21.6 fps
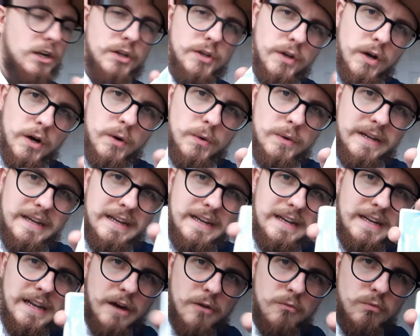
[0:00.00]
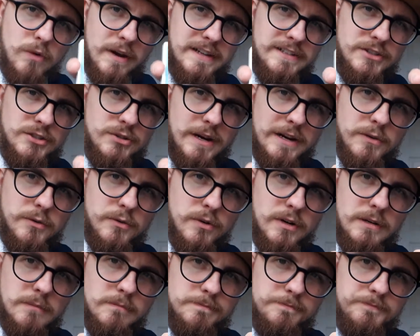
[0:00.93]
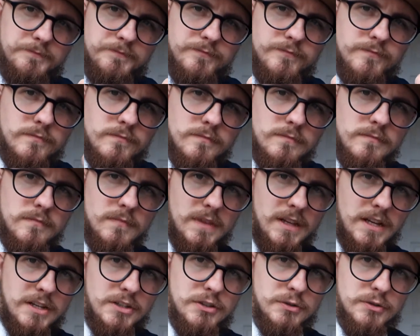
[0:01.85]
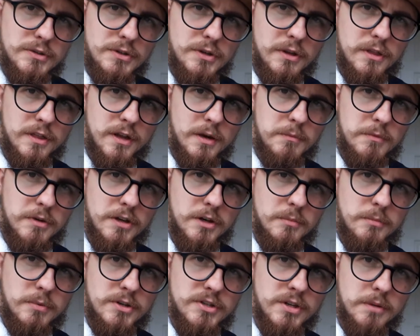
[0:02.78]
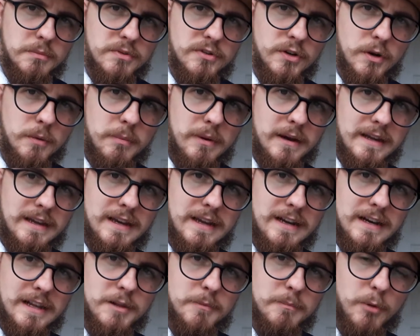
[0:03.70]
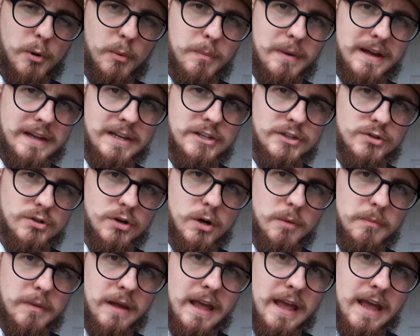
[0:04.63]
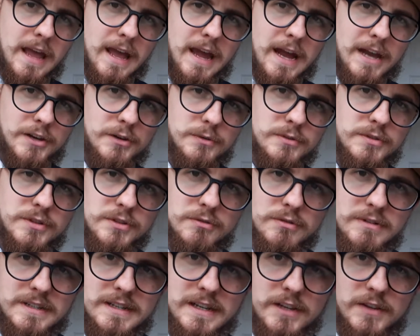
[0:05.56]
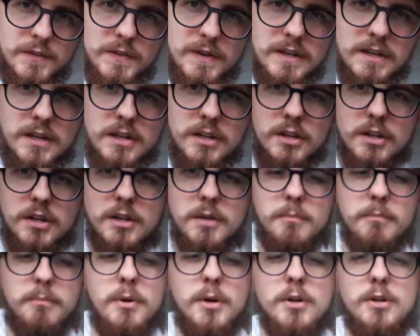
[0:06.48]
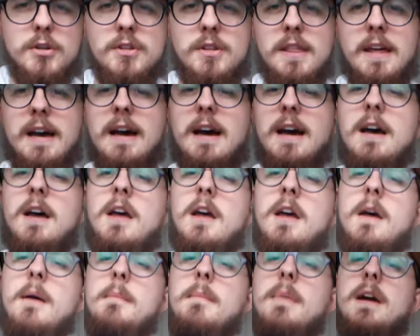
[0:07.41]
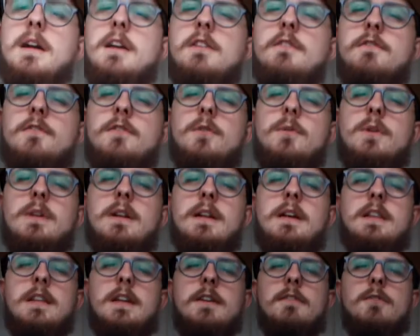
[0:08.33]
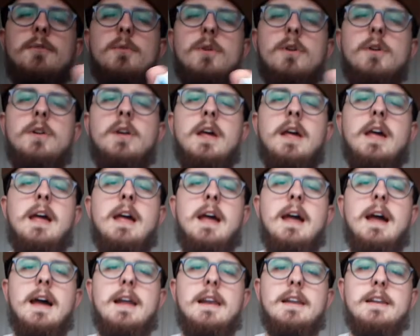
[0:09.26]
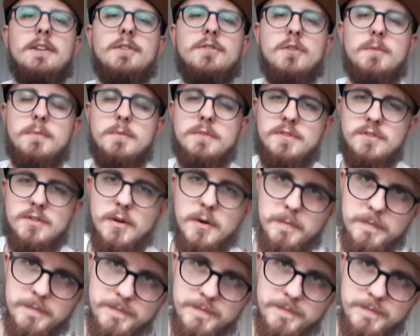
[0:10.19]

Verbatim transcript: you hold it in a raised straddle grip using your thumb you're going to push up the top packet let the bottom packet drop and using your index finger you're going to push that packet through clear the other one and let it drop on top.